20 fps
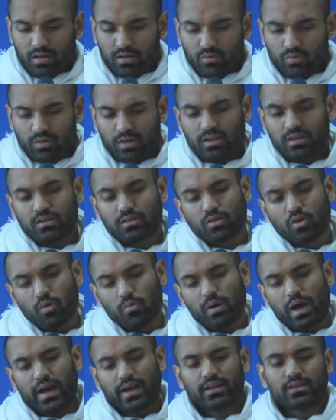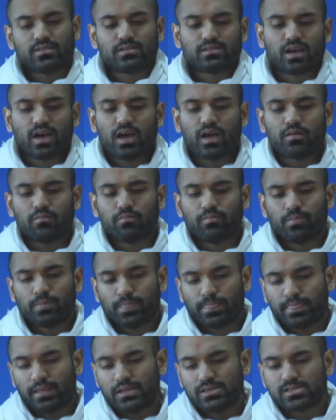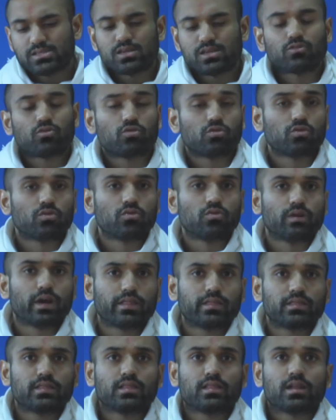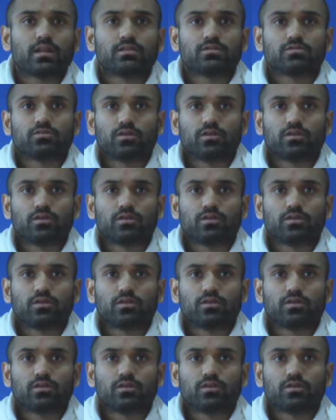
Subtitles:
We can go back in time in Sadhguru Gunatidan